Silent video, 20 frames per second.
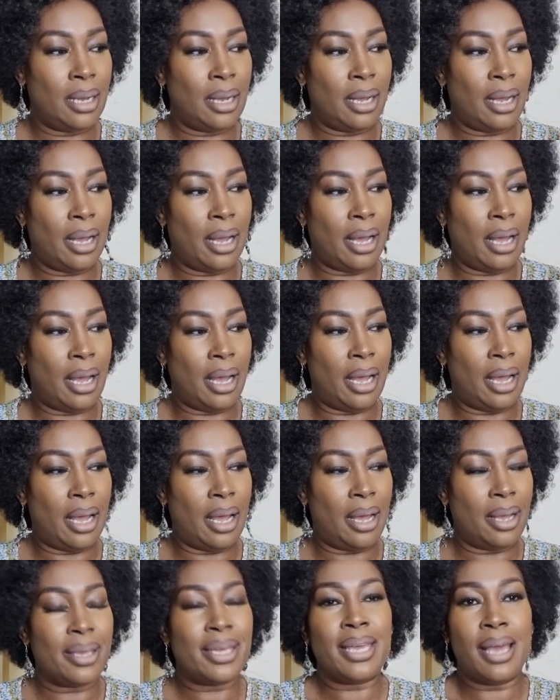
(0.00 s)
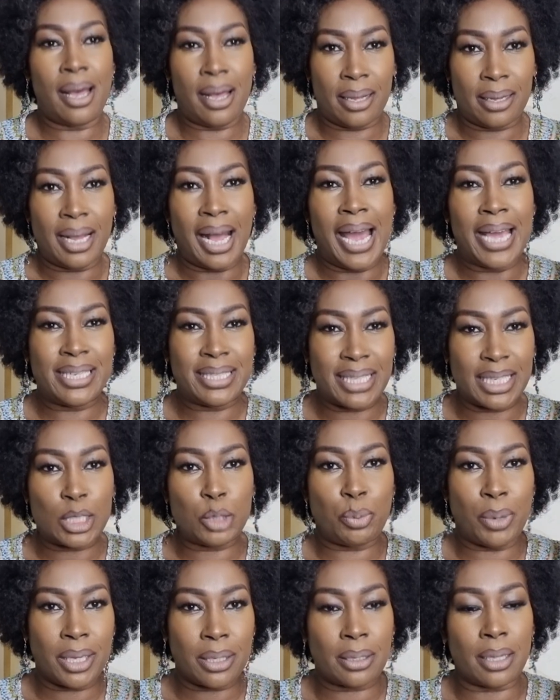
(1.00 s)
Yeah, I
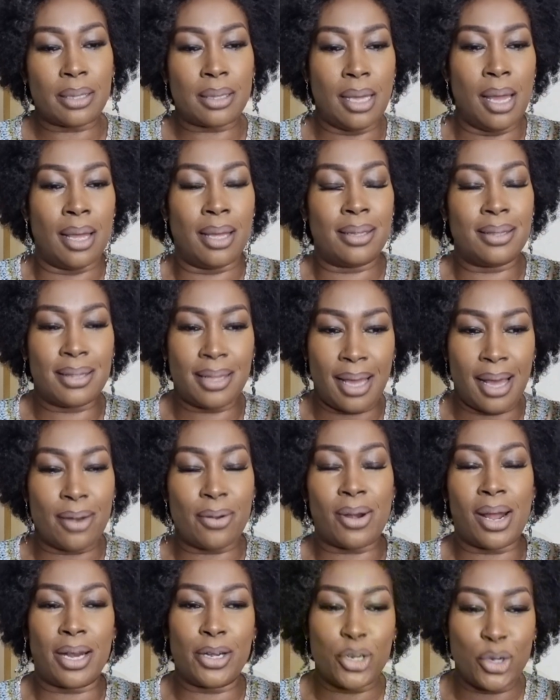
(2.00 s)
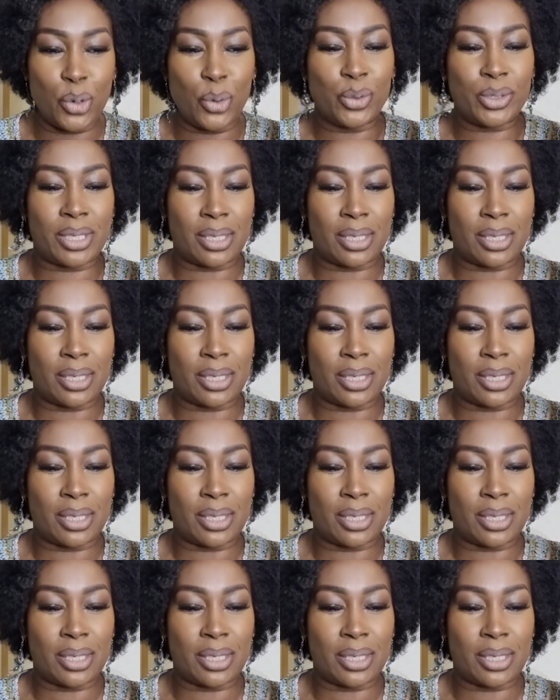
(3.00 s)
suspect that there are notes